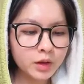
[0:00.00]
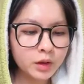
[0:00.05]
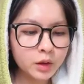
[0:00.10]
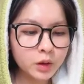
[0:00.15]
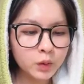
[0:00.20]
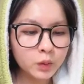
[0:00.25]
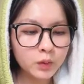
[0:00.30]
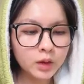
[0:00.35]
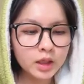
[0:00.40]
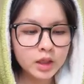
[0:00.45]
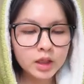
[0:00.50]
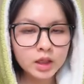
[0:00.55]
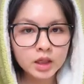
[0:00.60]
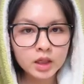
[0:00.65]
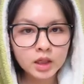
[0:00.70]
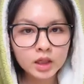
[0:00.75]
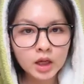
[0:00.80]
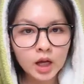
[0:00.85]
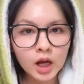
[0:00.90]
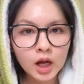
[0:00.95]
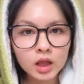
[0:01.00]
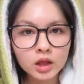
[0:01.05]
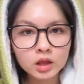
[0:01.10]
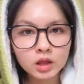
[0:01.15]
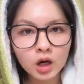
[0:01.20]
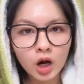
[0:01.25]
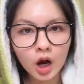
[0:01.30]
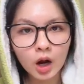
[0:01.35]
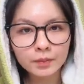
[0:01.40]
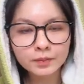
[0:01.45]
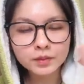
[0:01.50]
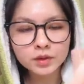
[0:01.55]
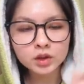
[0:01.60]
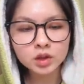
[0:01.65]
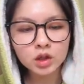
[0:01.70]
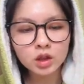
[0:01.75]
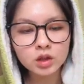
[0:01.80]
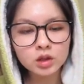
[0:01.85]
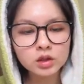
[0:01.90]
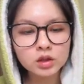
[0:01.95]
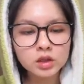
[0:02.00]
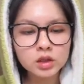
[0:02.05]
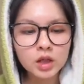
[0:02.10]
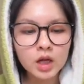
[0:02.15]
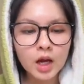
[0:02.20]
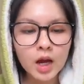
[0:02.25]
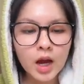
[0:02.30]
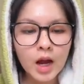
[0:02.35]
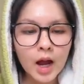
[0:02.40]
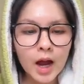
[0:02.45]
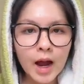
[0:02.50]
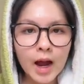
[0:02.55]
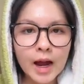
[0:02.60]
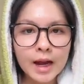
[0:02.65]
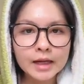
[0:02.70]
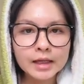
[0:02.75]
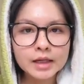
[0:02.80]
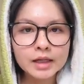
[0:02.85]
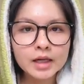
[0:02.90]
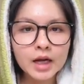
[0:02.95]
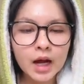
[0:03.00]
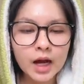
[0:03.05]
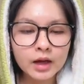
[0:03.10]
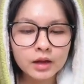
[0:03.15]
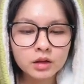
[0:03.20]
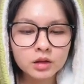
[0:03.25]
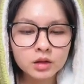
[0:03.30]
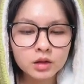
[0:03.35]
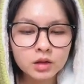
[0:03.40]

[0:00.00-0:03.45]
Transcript: 3 color options. I can either